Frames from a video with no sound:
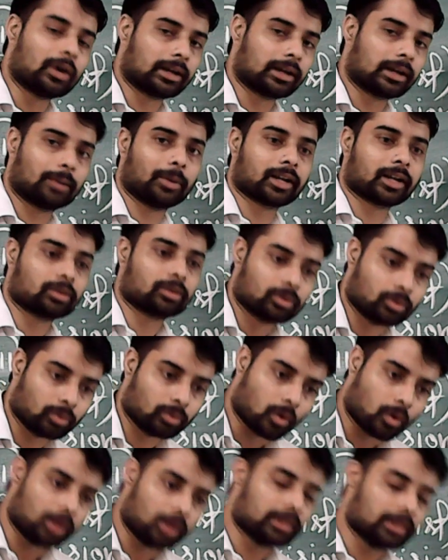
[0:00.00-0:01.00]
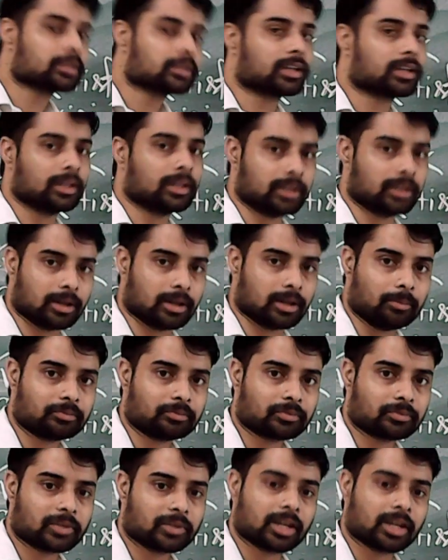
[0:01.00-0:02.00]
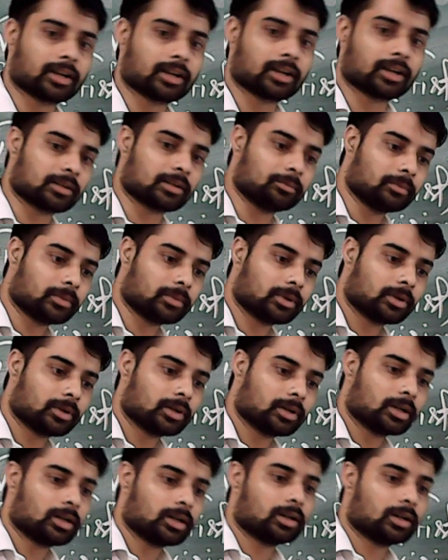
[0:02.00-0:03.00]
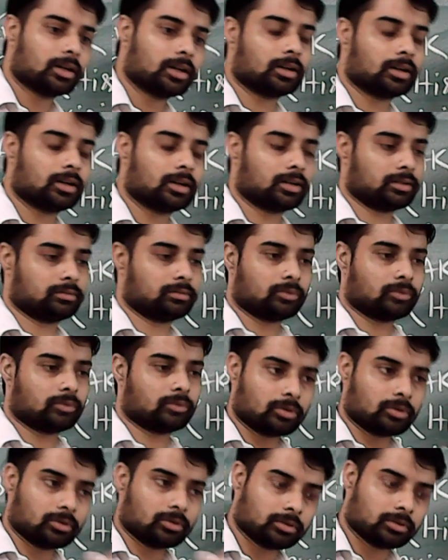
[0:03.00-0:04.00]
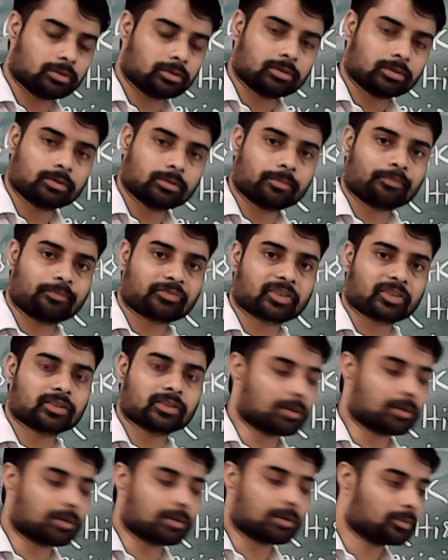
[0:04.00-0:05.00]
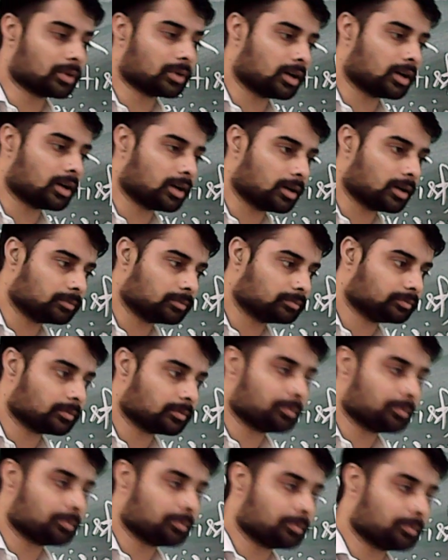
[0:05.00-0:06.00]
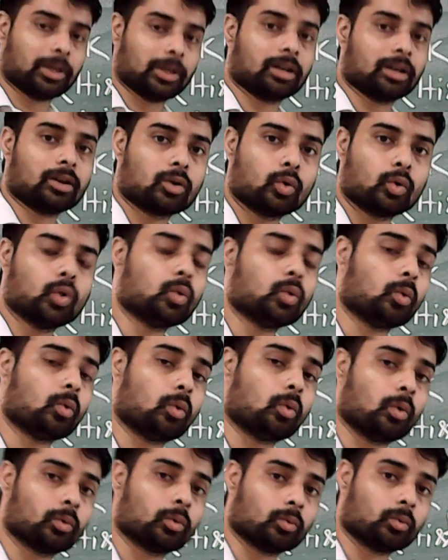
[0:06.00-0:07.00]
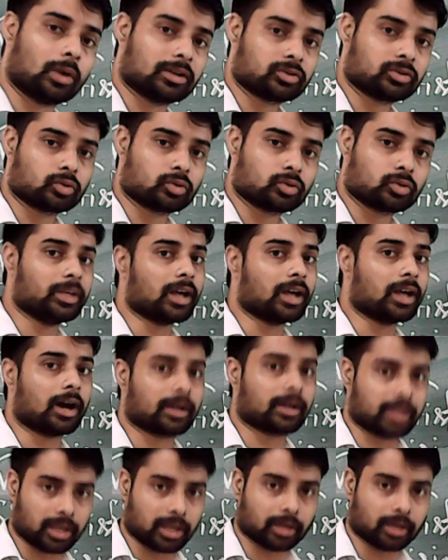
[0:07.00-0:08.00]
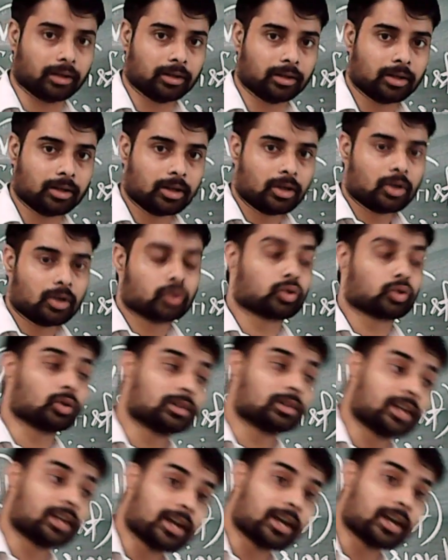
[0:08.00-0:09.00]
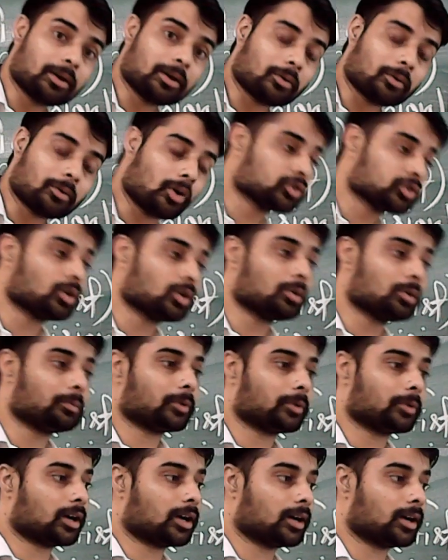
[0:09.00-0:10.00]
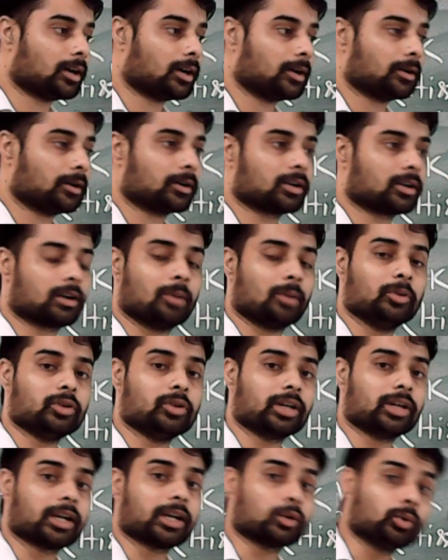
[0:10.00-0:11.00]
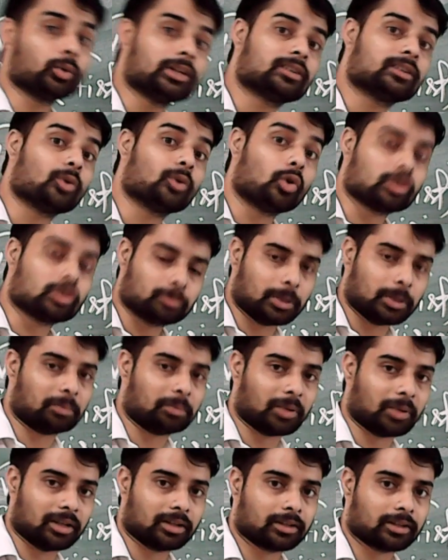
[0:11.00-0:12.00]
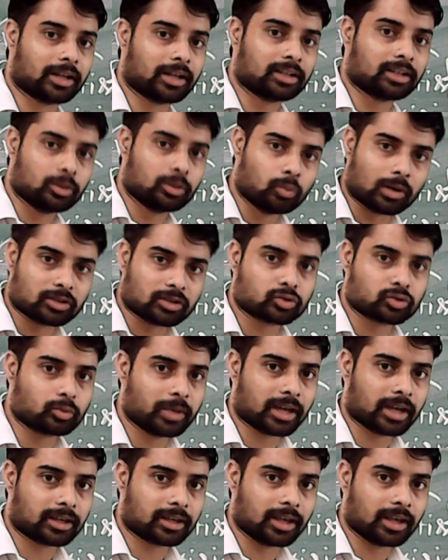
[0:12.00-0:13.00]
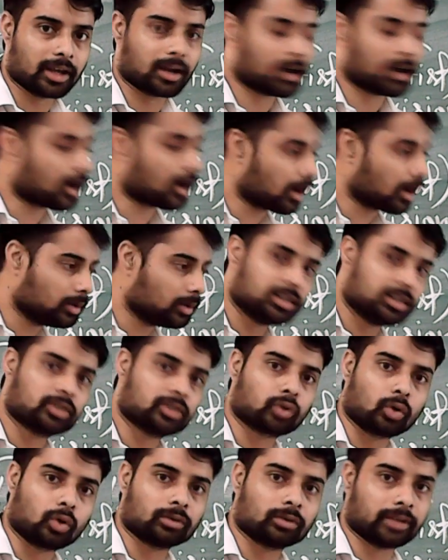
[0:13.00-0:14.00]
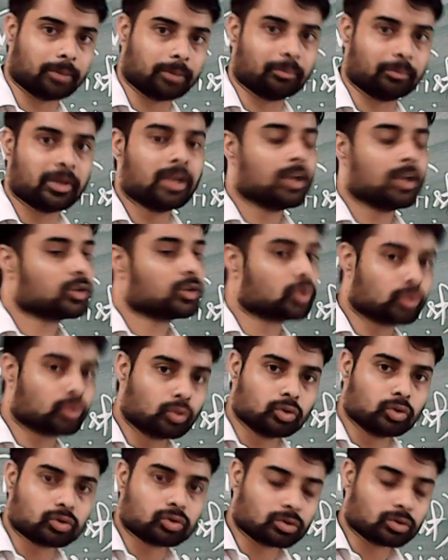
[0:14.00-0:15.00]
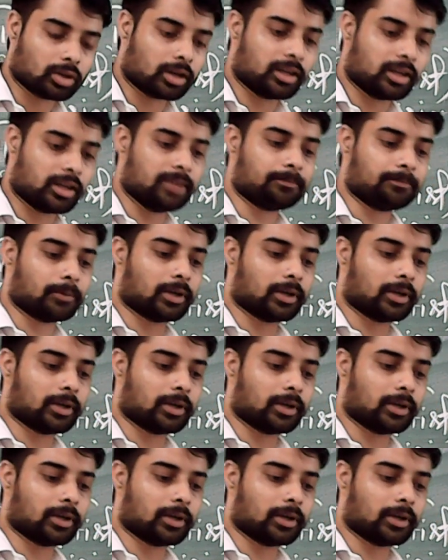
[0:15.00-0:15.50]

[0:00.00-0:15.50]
that all the kingdom, there are some, uh, some uh, people who wants to be a king. So, they also communicate with those people that you wants to be a king, I will dethrone them. So, those if